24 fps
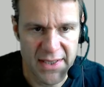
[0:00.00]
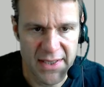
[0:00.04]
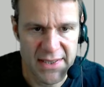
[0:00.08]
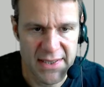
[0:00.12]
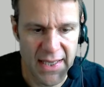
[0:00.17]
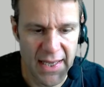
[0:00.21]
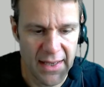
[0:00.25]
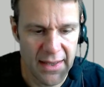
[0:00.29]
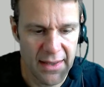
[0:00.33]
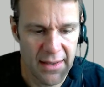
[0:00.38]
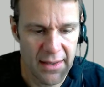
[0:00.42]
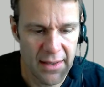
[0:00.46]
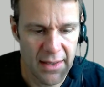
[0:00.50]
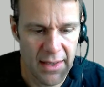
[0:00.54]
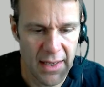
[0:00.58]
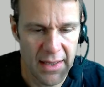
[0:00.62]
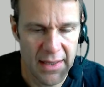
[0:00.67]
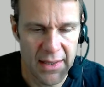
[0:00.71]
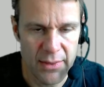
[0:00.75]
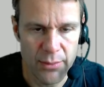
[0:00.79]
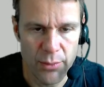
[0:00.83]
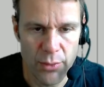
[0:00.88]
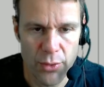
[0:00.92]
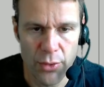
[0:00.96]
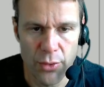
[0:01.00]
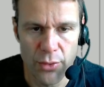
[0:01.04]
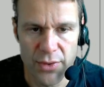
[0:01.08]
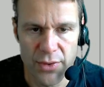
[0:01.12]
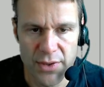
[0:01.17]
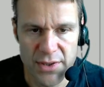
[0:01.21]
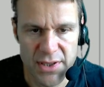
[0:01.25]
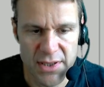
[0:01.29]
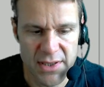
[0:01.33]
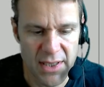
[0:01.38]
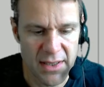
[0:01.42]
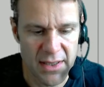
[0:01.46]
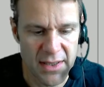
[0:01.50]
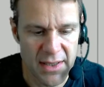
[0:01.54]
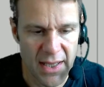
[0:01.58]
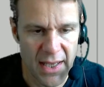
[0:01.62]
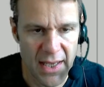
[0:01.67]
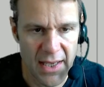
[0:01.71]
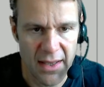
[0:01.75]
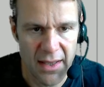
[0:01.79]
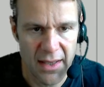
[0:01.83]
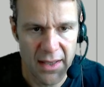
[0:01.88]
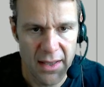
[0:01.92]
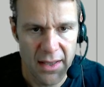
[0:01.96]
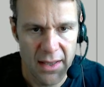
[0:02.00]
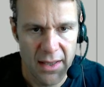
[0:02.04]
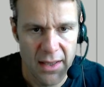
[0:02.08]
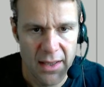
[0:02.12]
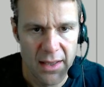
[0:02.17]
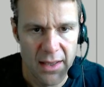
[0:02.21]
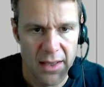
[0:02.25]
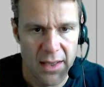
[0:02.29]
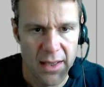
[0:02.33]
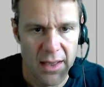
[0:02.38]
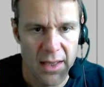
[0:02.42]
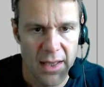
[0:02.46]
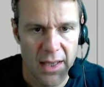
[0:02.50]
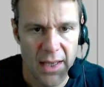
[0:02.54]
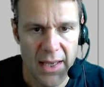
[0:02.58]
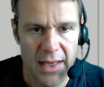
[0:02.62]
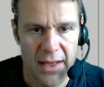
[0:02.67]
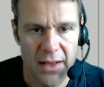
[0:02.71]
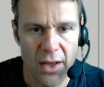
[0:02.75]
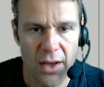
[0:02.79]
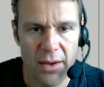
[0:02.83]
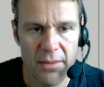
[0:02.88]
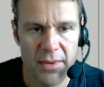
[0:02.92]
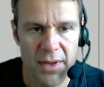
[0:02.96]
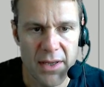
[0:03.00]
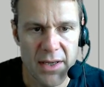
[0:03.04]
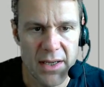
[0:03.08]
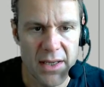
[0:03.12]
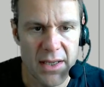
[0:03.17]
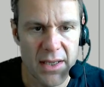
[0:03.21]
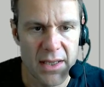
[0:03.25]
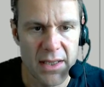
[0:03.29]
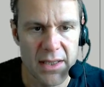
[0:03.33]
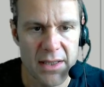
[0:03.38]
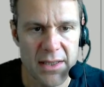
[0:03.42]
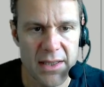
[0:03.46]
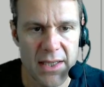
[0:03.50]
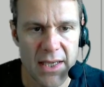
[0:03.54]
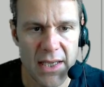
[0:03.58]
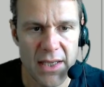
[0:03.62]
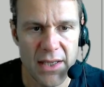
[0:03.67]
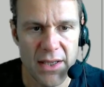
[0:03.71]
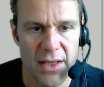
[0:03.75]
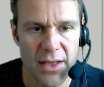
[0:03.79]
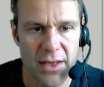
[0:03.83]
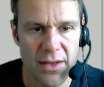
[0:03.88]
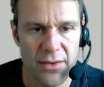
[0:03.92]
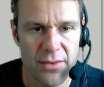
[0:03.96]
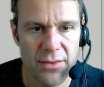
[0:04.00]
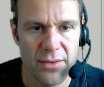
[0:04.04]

that and then we'll call this a done day. And I'm going to continue.